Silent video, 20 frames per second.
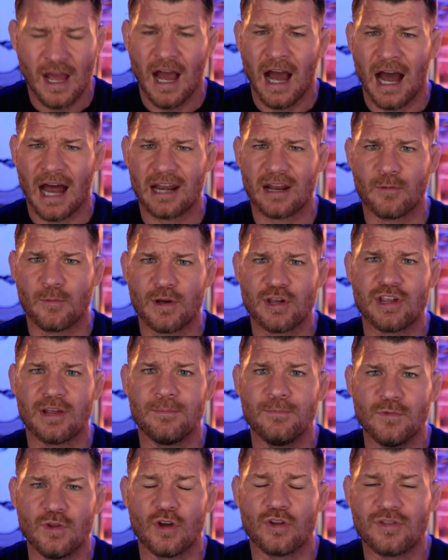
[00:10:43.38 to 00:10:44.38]
and I wish him
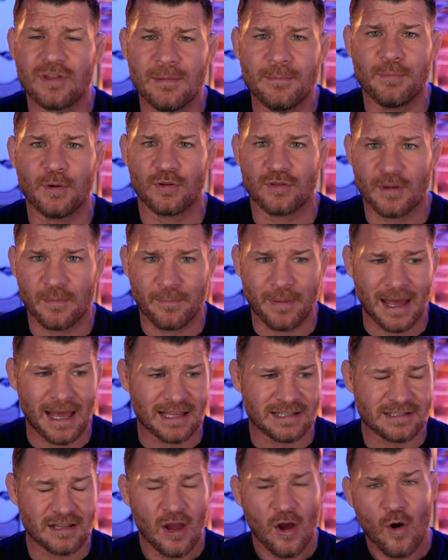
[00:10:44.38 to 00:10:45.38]
nothing but the
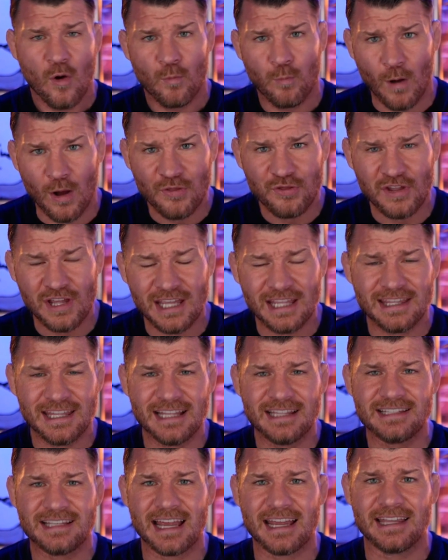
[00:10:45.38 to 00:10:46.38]
best. One thing he did
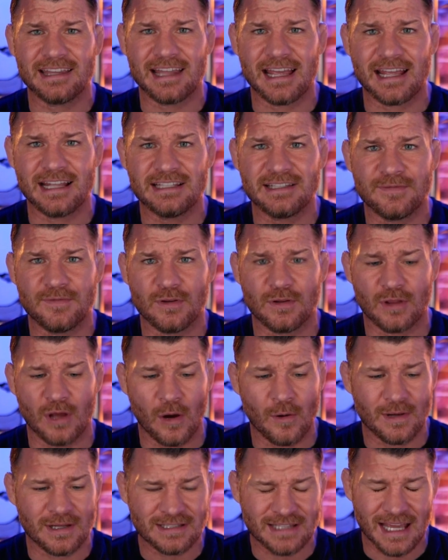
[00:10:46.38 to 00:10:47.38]
say in that interview,
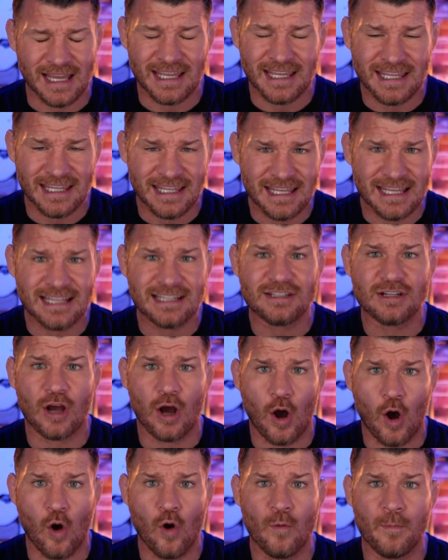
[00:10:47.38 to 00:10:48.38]
though, is that he is
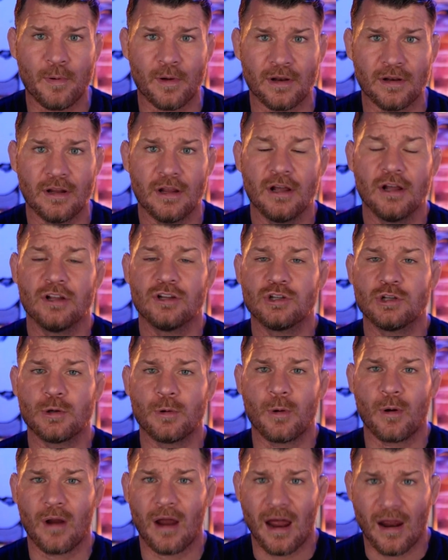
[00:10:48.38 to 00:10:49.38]
open
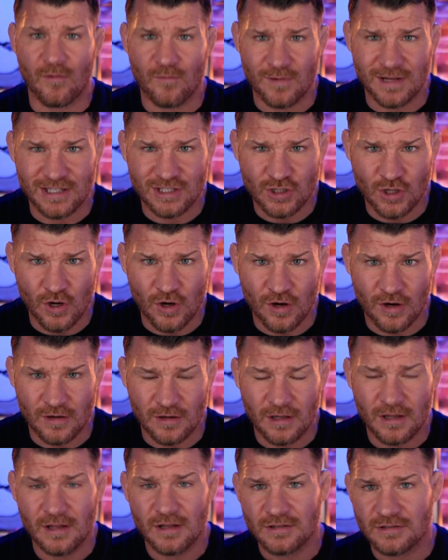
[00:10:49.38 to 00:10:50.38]
to a return
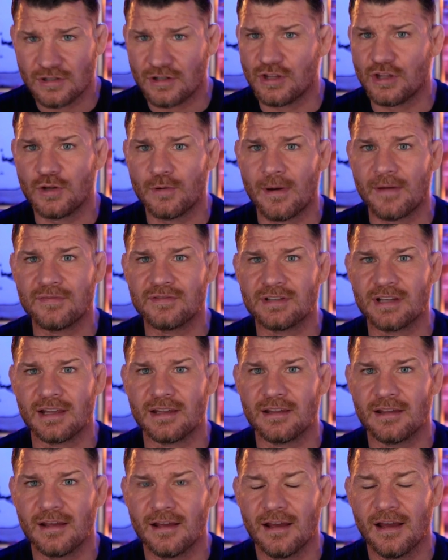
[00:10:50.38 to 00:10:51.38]
to the UFC.
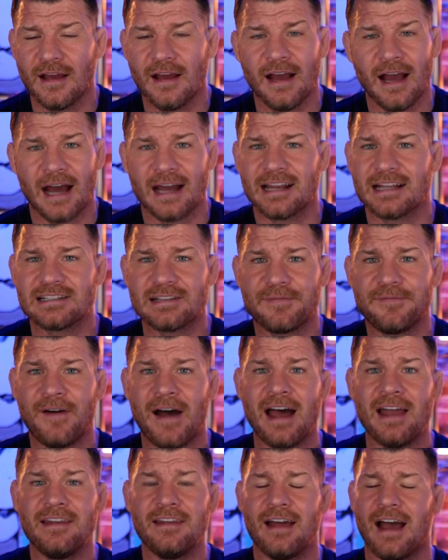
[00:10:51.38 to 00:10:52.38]
And as a
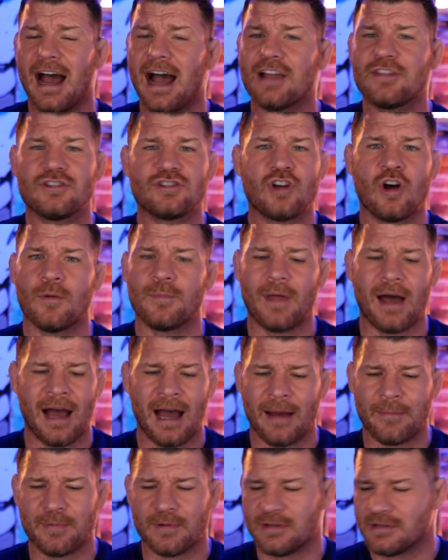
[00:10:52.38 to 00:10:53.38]
fan, I just hope that
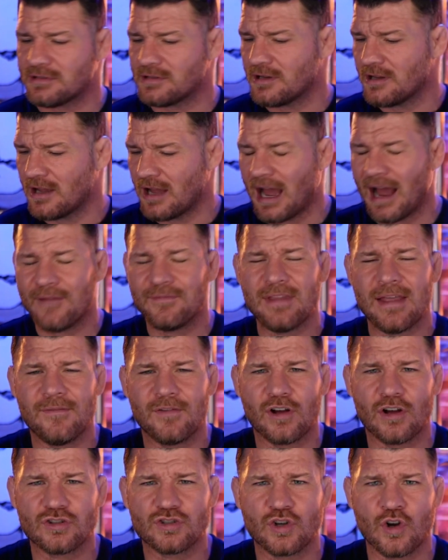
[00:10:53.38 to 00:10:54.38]
happens. I've never
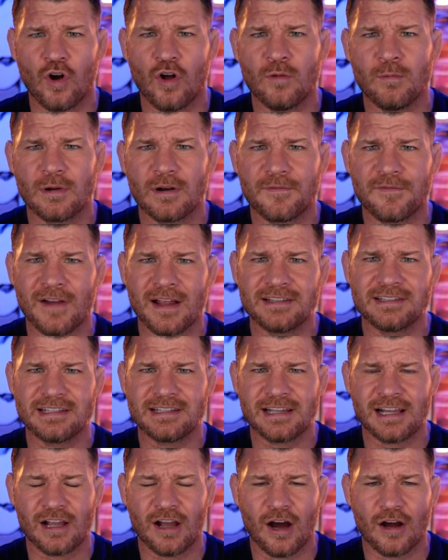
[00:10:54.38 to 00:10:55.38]
got to call one of Francis
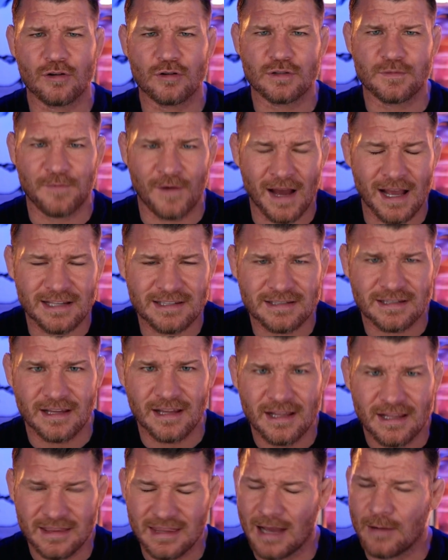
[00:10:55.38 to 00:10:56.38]
Ngannou's fights.
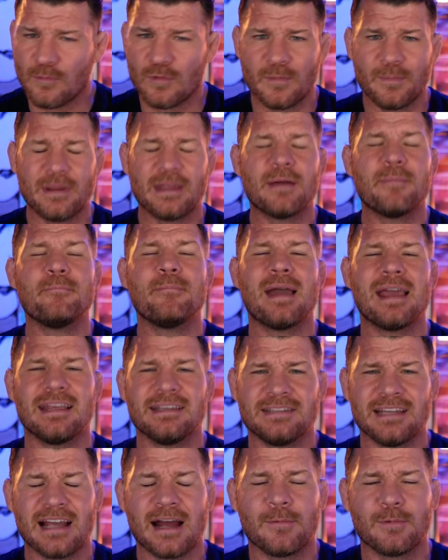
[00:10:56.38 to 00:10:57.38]
That would be
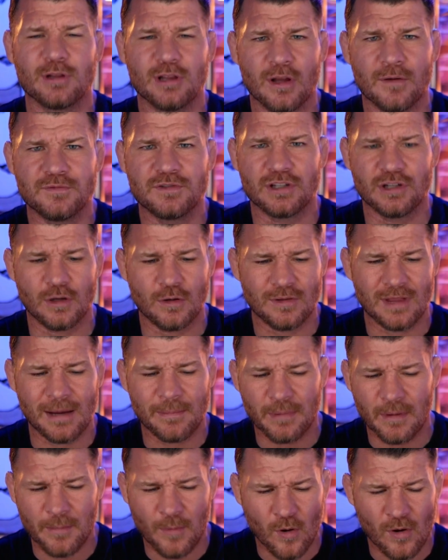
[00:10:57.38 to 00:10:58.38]
amazing. I would love to do that.
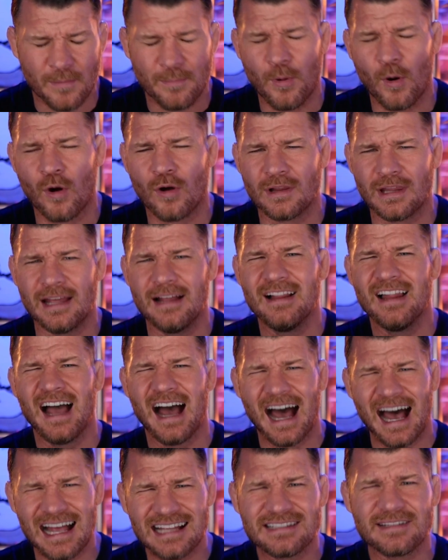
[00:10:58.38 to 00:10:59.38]
But more importantly,
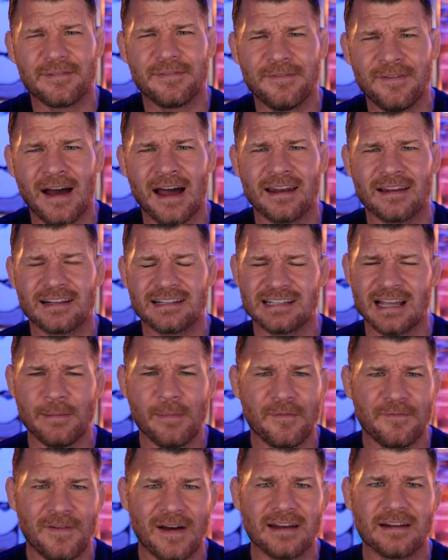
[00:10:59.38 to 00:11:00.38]
as a fan, because I'm a
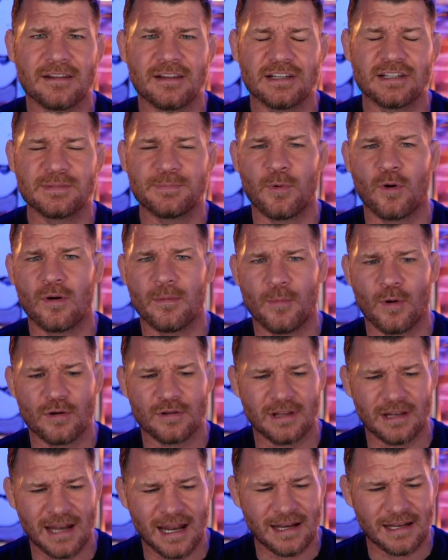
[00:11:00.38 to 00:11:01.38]
fan of this sport more
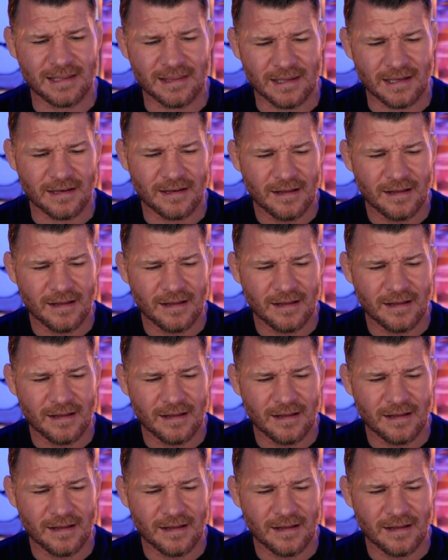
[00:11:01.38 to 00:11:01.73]
than anything,